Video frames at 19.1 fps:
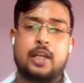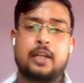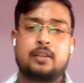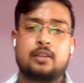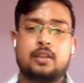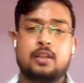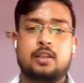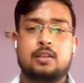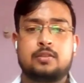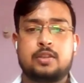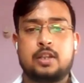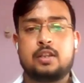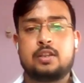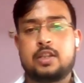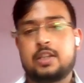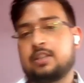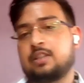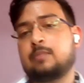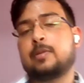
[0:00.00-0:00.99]
Like
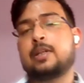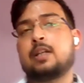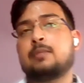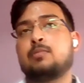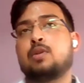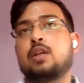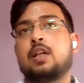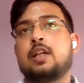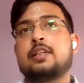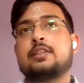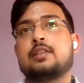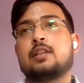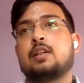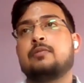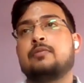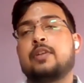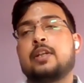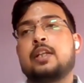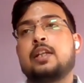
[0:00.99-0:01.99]
the discriminator model is
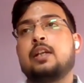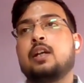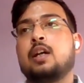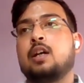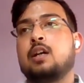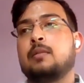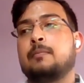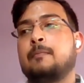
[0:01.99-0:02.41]
a very